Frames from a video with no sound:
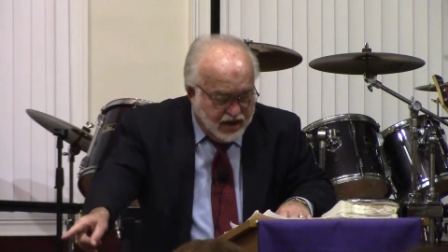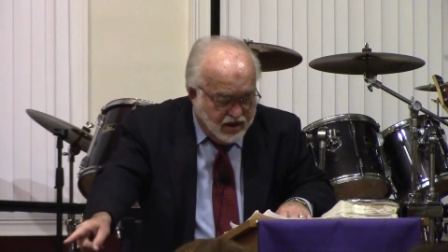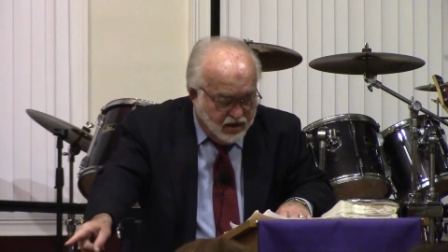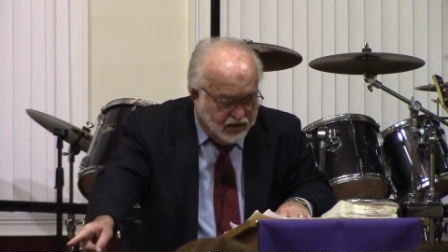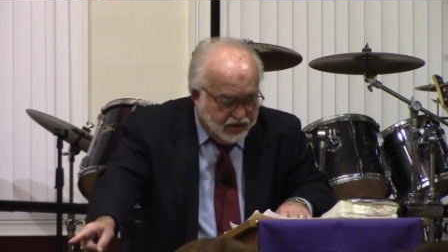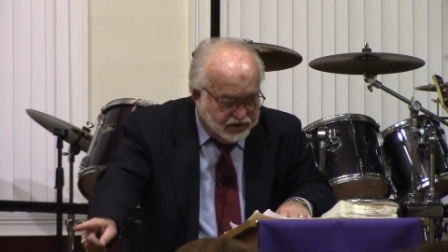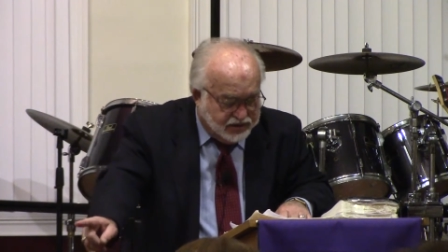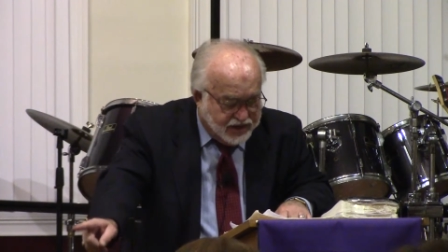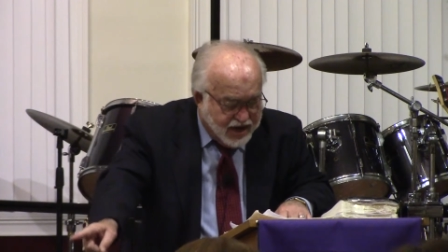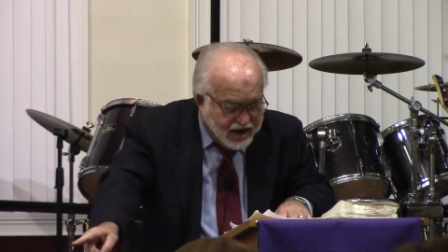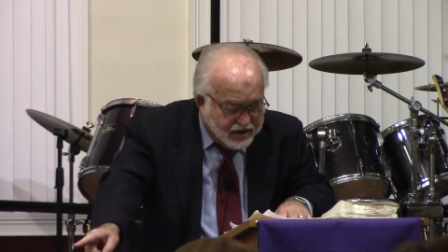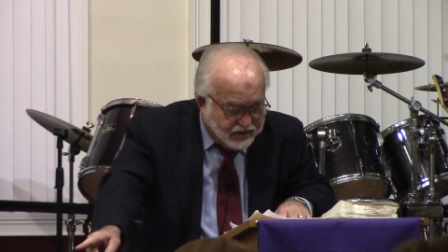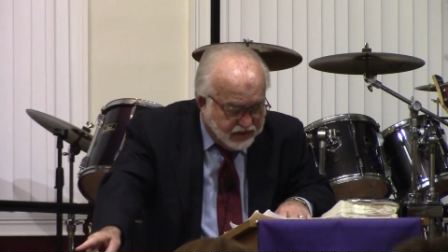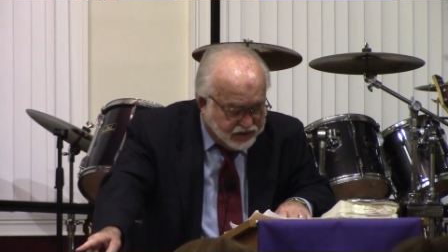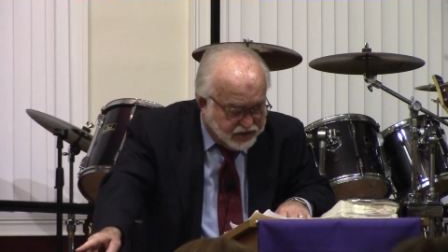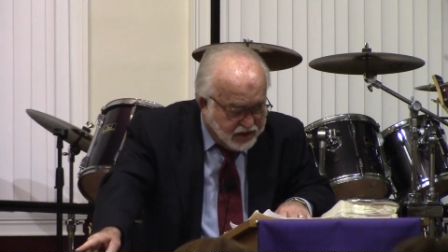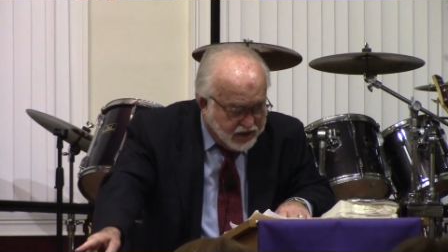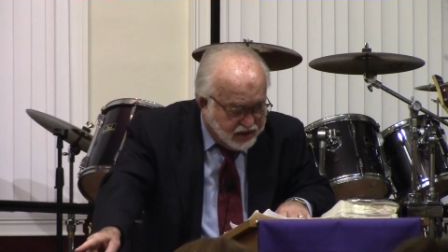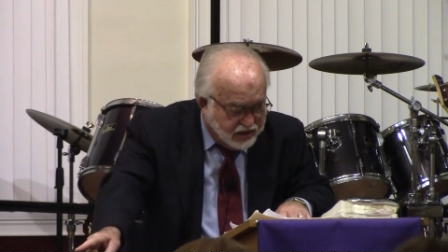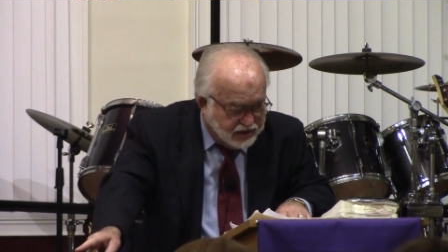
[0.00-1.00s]
now in
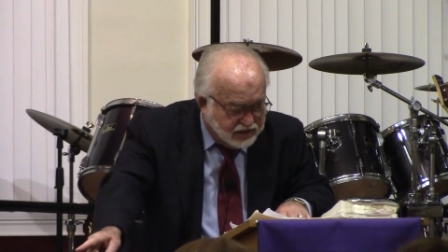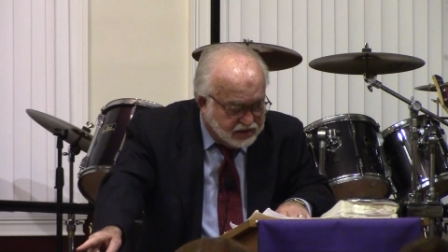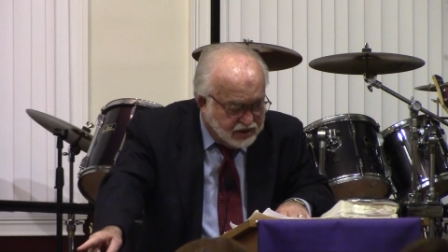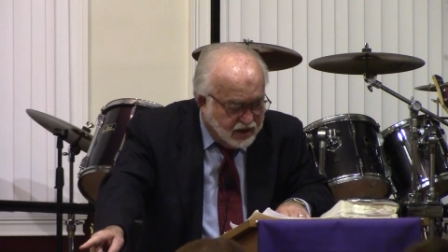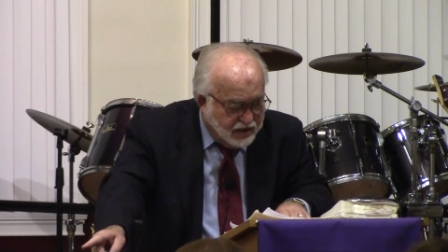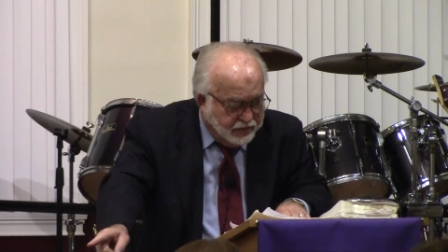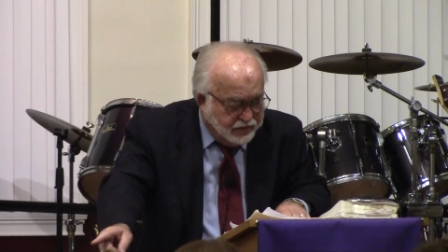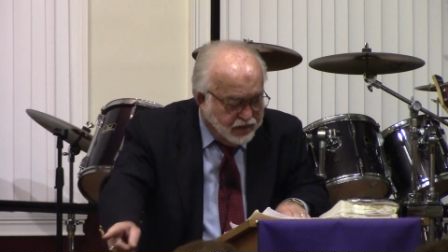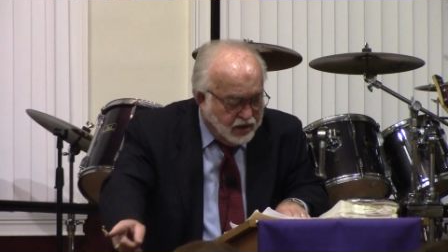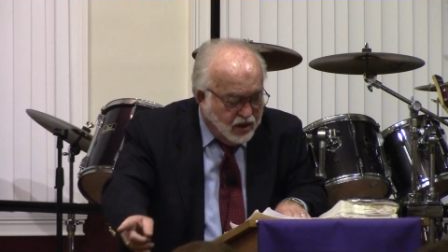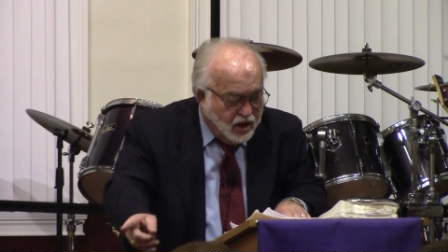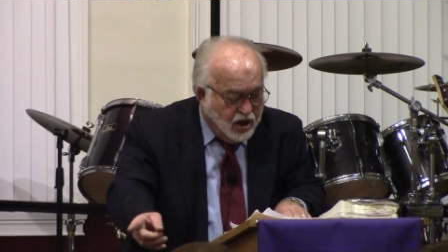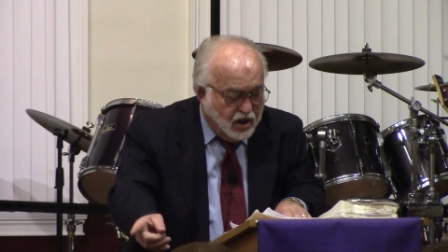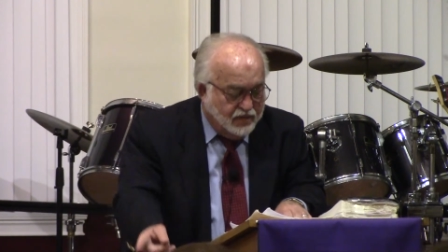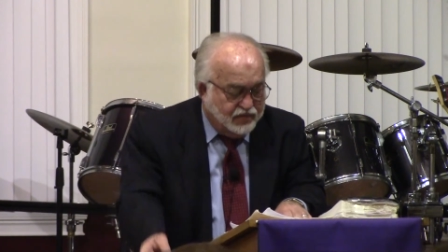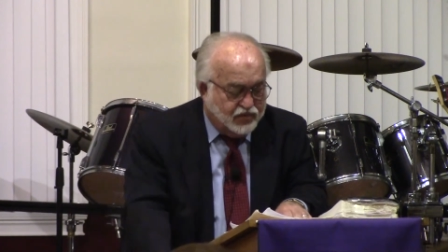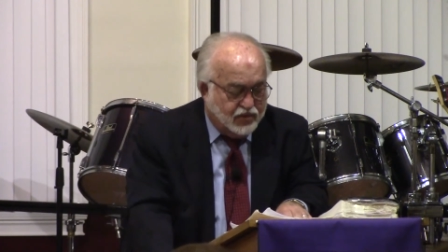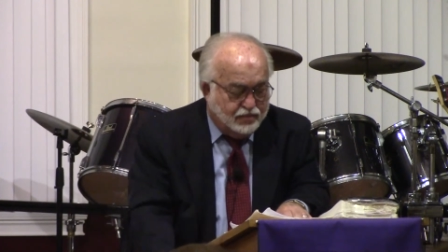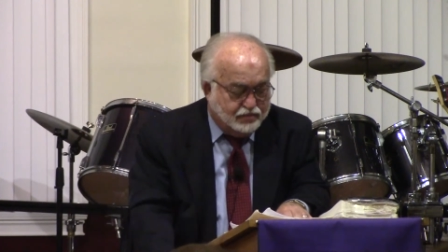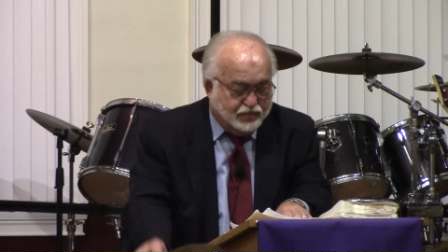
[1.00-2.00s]
sacred things,
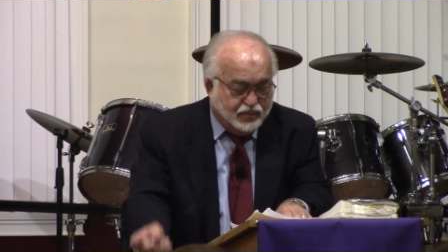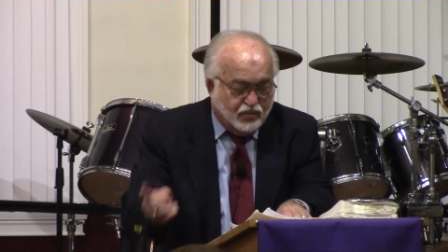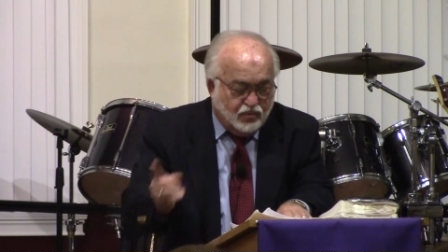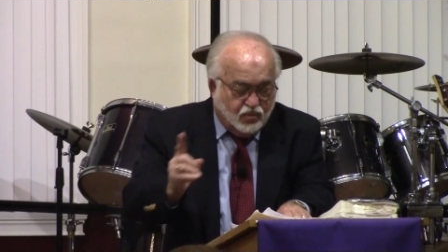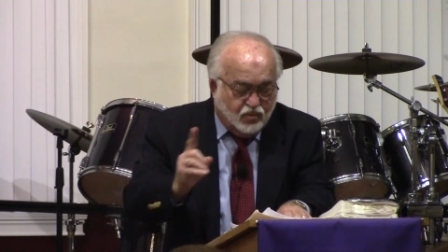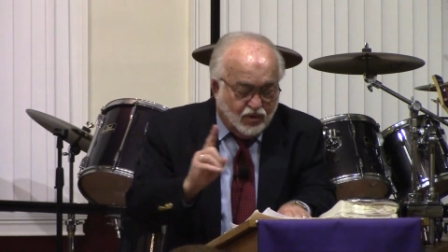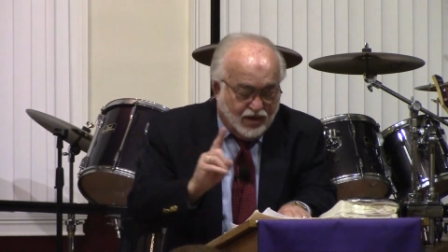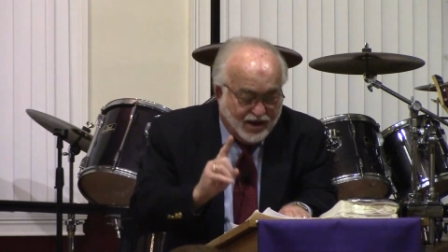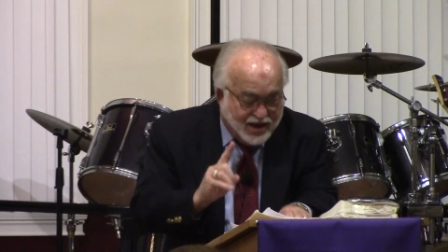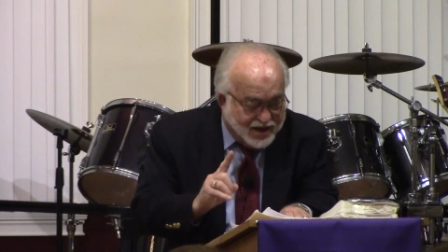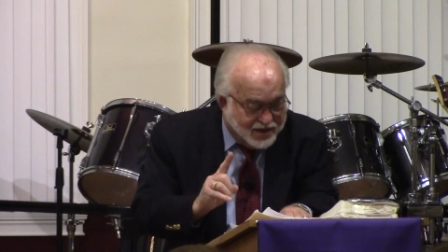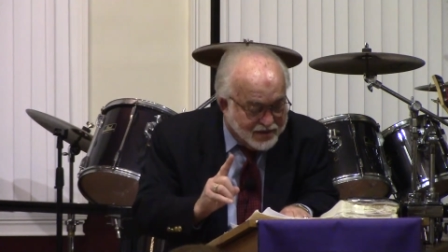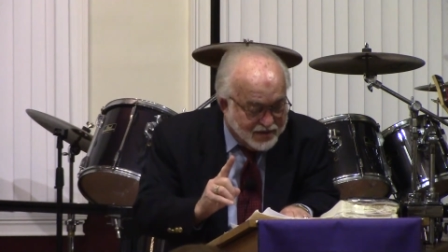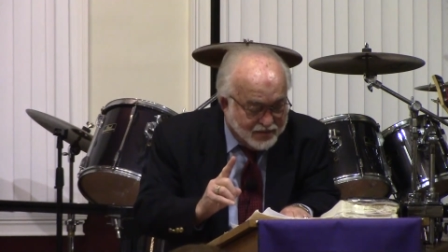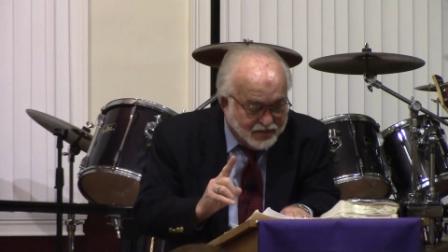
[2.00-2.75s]
of the,